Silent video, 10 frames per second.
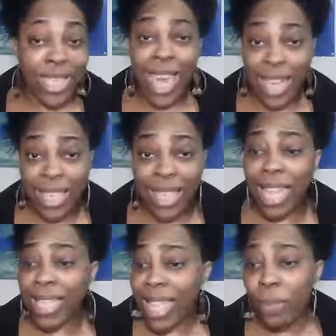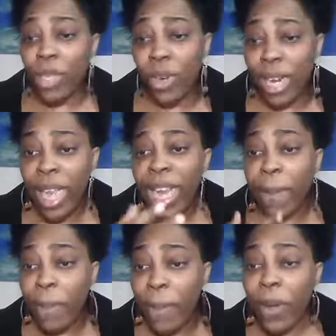Did I, did I, I'm sorry,
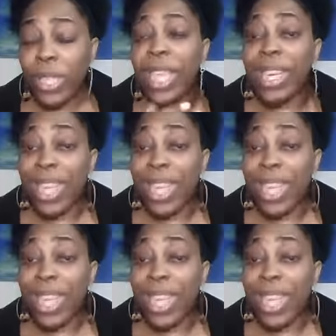let me pause.